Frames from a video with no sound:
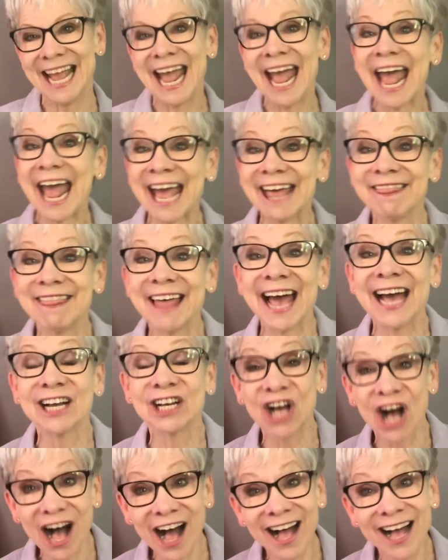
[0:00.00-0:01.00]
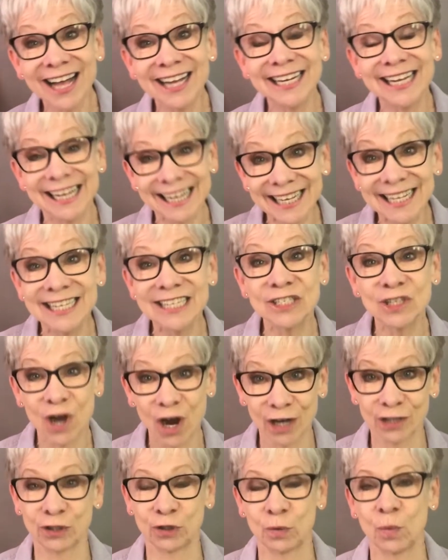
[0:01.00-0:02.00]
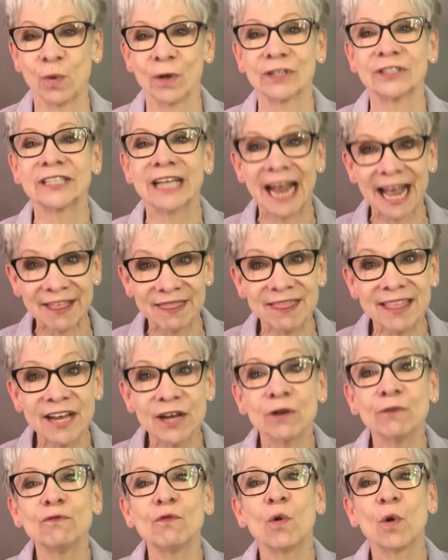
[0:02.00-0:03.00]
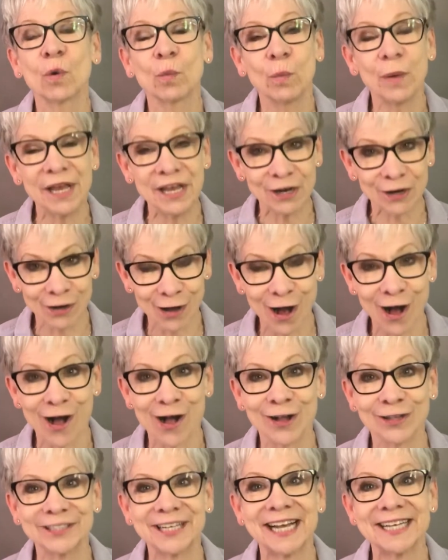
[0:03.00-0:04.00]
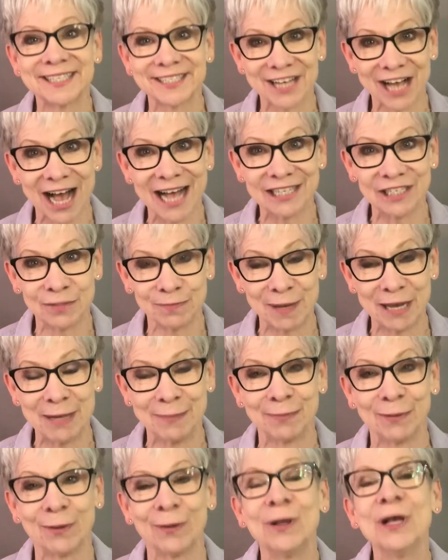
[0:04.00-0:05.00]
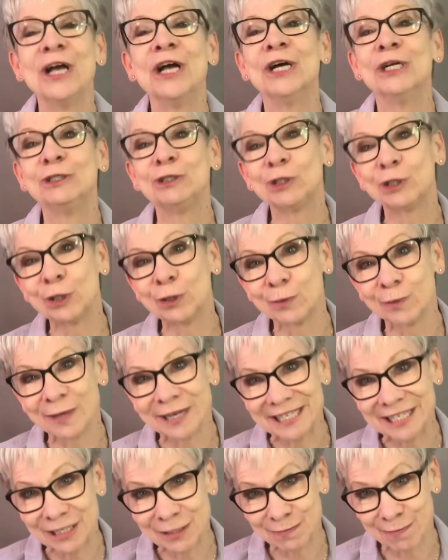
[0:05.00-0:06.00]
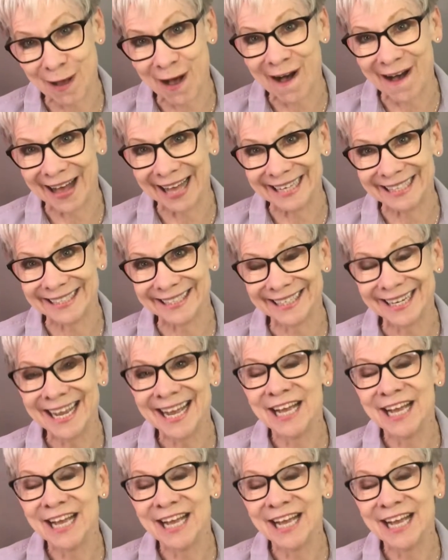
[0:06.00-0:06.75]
and that God is our source, and therefore we are called as God's people to respond